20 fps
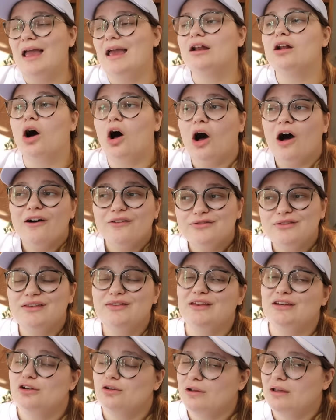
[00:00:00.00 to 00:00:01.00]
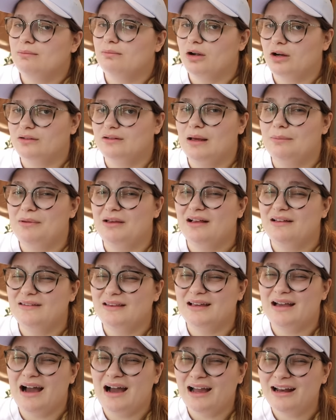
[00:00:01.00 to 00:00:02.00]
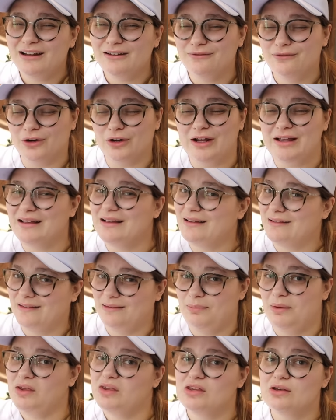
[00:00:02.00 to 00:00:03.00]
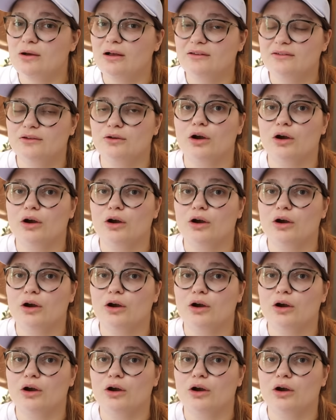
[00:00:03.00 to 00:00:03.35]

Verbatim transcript: And often they don't get marked up because they kind of are inconspicuous.